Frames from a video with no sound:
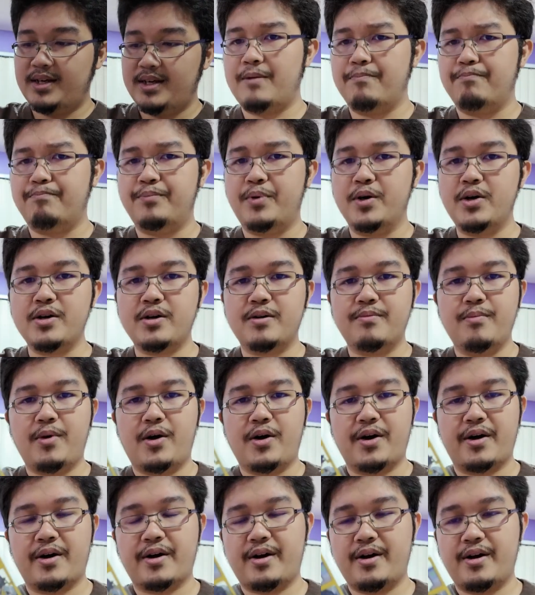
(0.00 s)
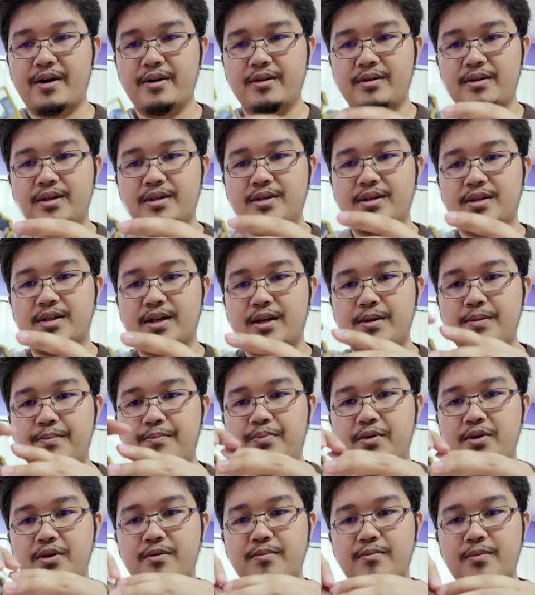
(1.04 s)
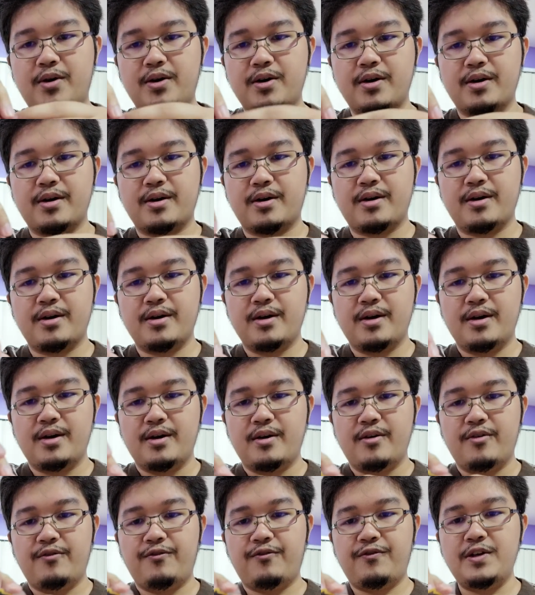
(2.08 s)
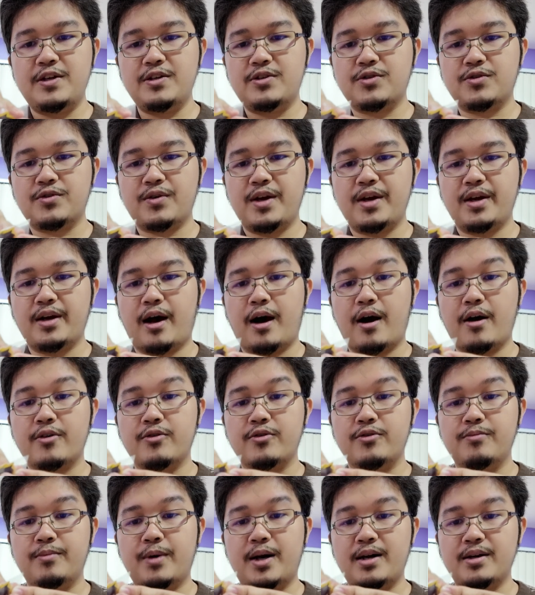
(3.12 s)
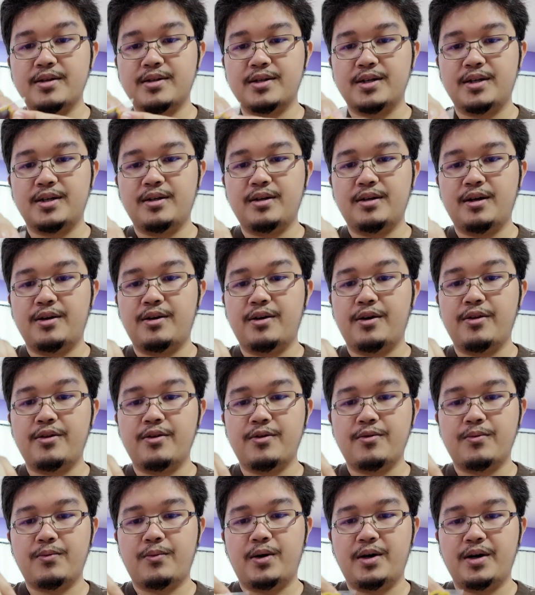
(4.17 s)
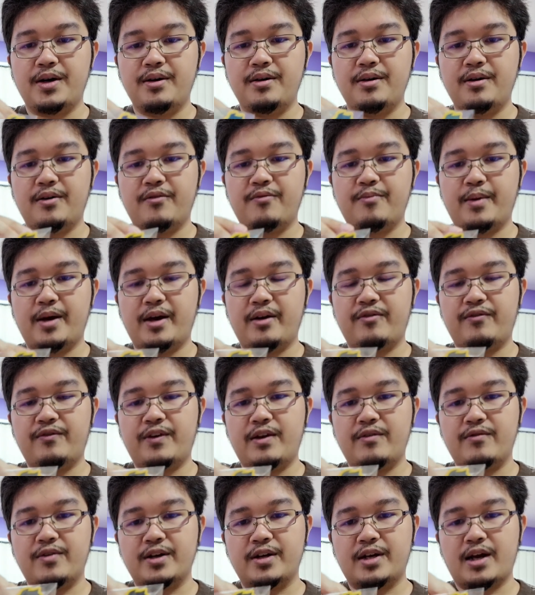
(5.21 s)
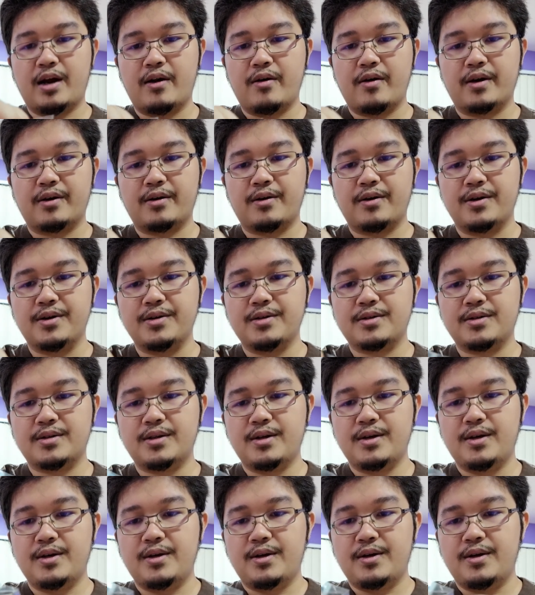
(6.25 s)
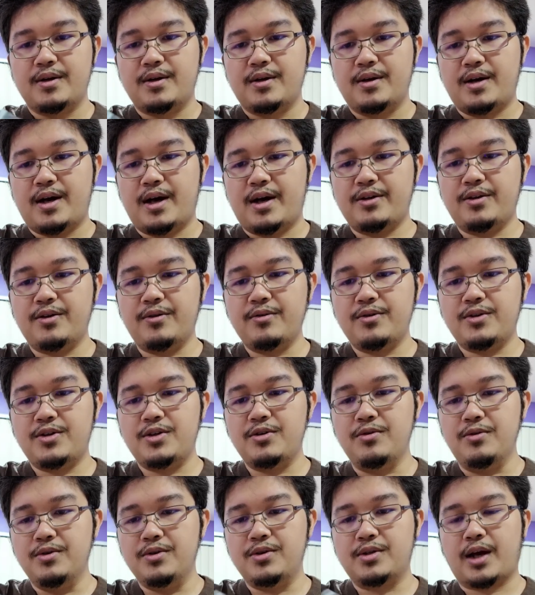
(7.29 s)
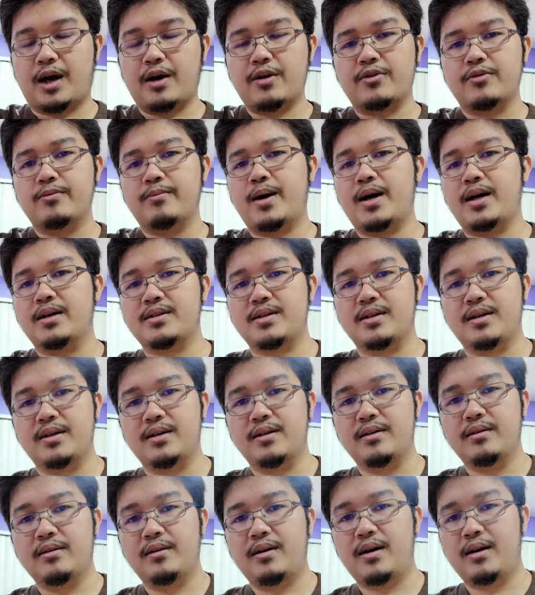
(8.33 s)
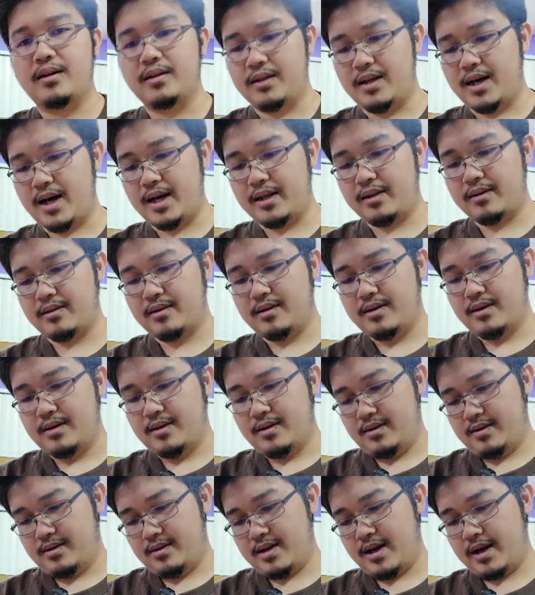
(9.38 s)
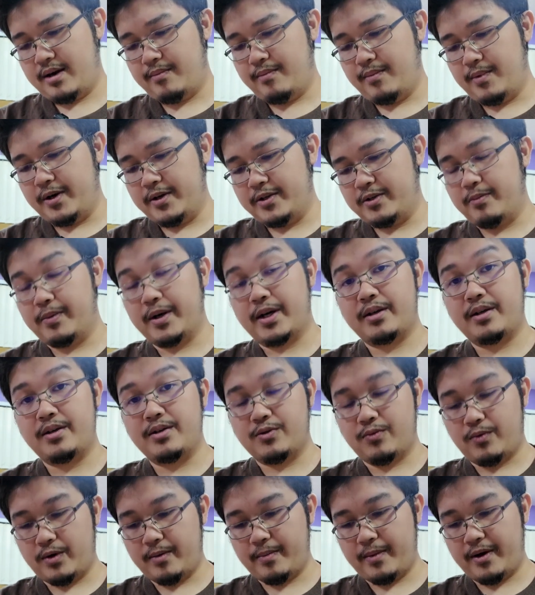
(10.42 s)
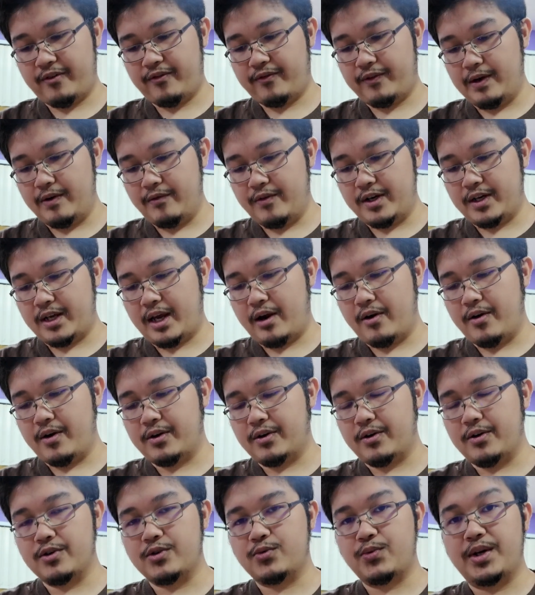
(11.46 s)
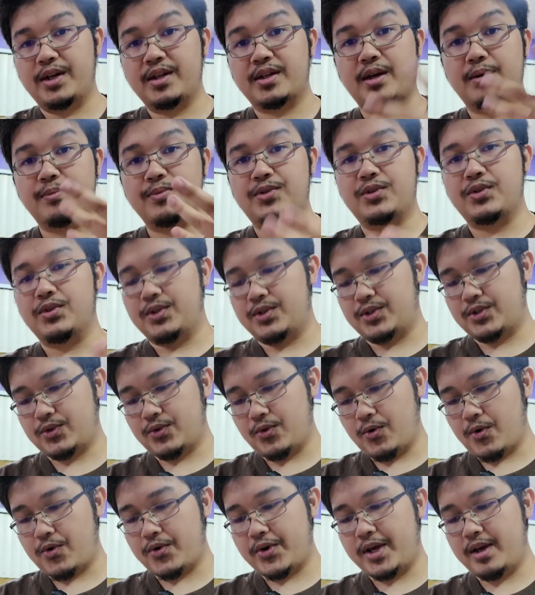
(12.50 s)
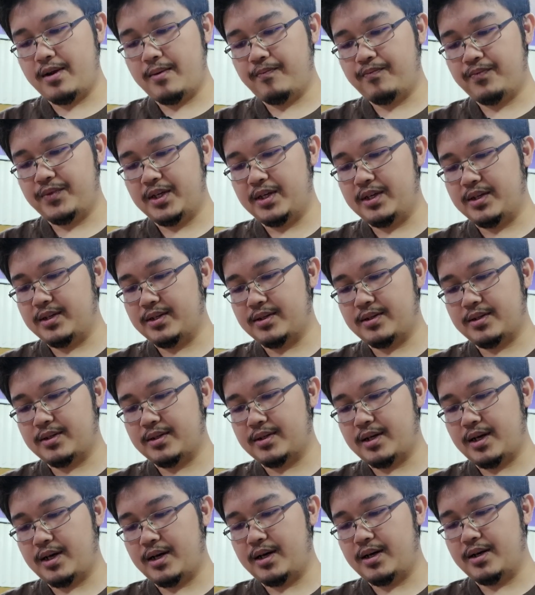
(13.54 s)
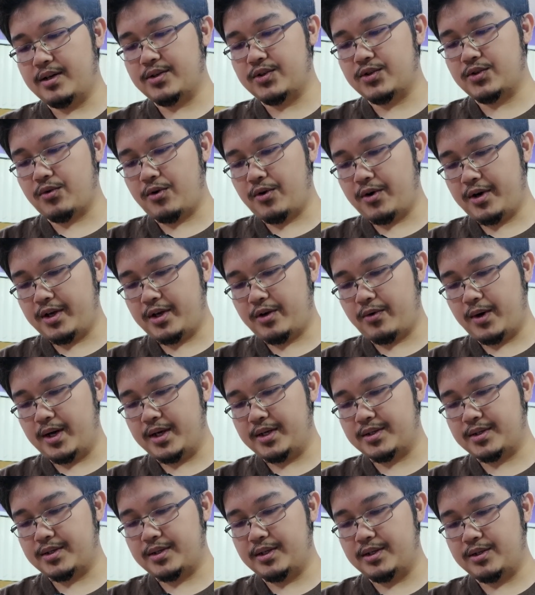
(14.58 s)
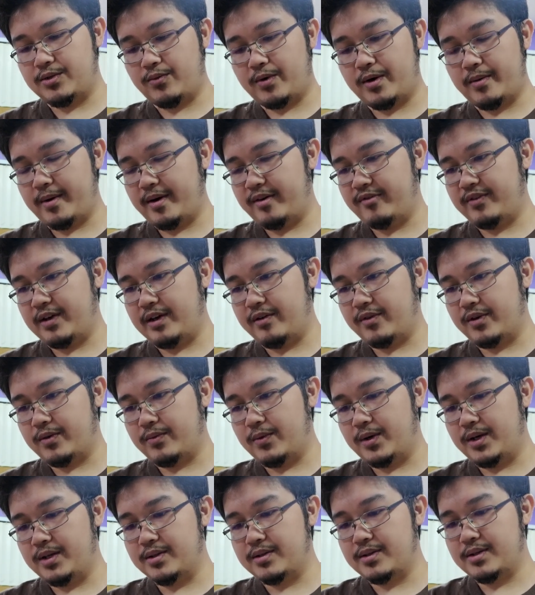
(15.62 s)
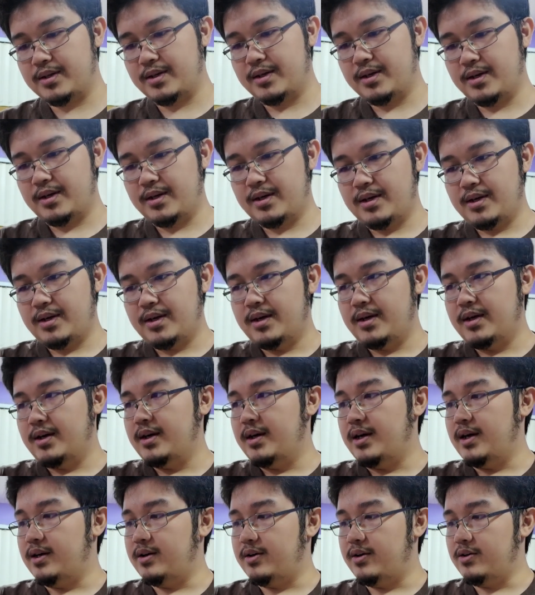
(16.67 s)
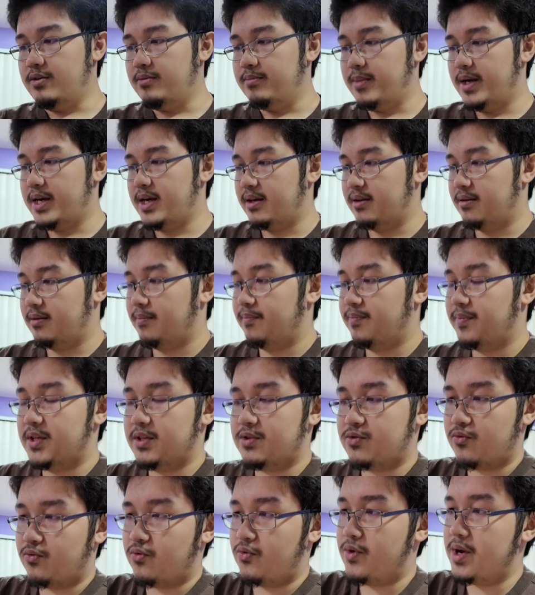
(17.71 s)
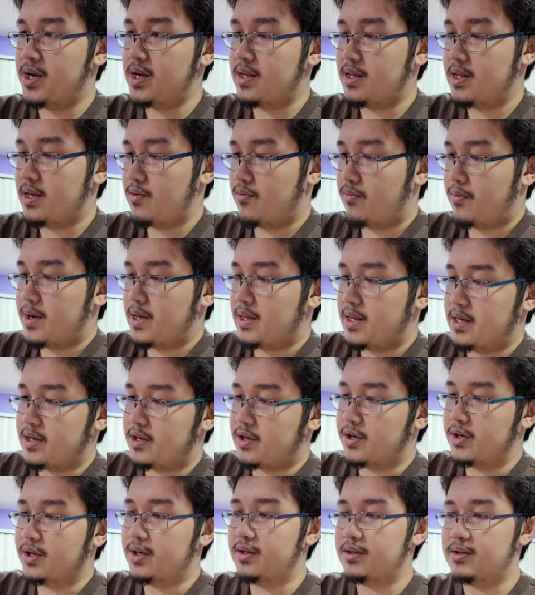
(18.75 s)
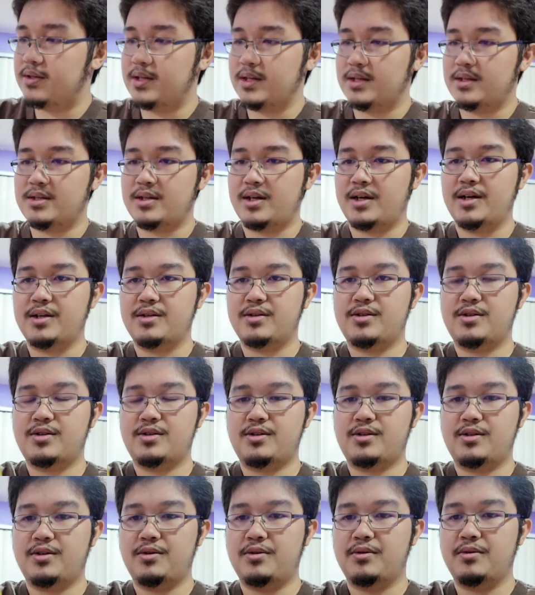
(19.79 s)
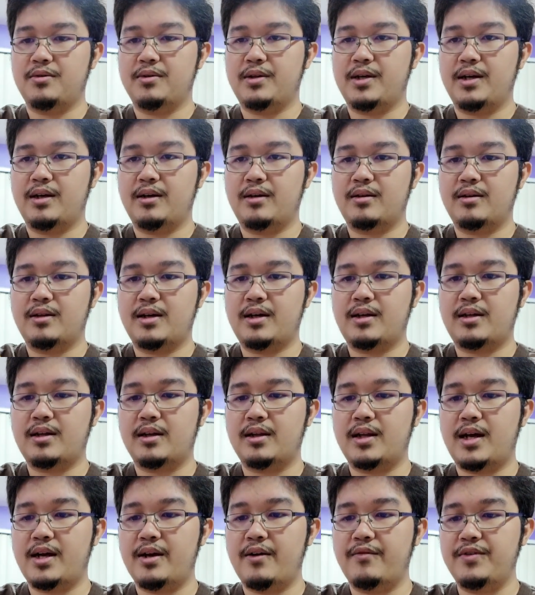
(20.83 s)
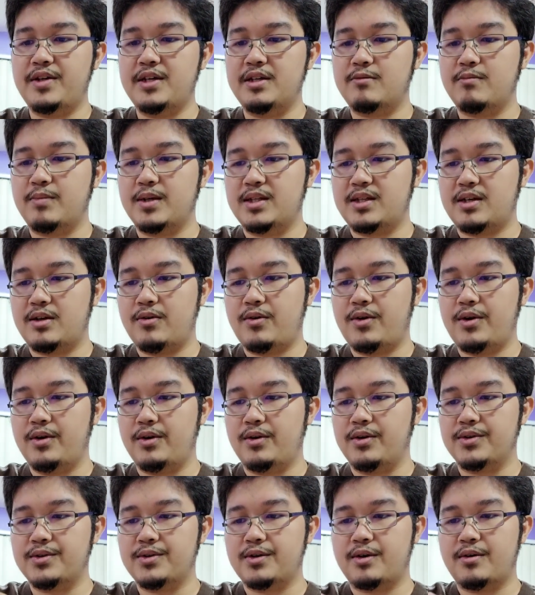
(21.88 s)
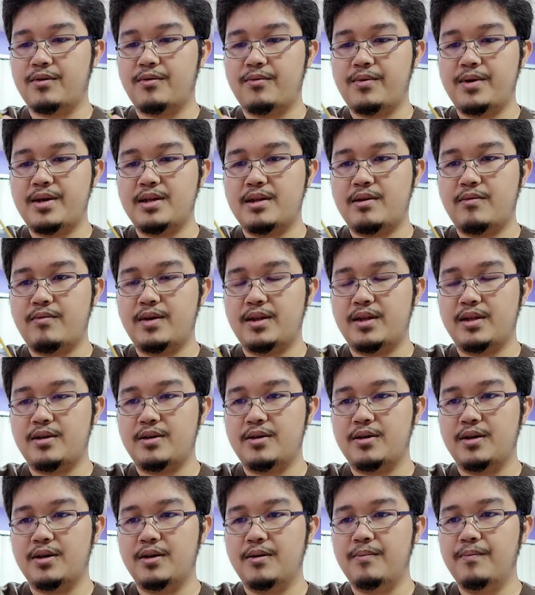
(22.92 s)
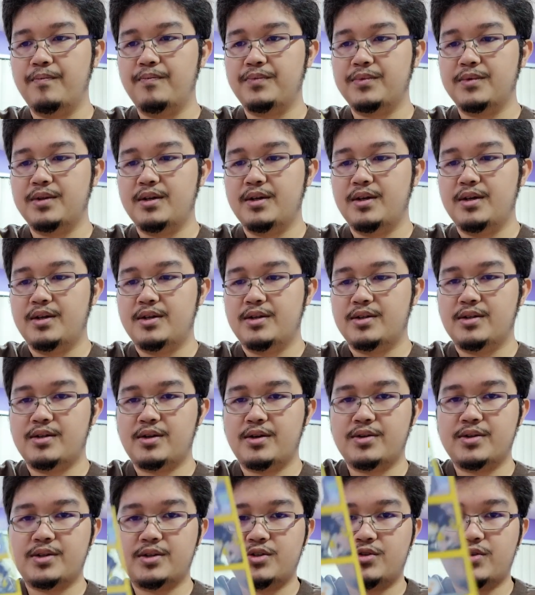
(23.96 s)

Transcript: a bookmark. This is a bookmark featuring Harumasa, another one of my favorite characters. I don't use Harumasa a lot that much, but he's one of my favorite characters when it comes to story. His story quest is one of my favorite ones. And oh man, it's really, really good to touch too. Like a lot of these materials are really, really good. So there's a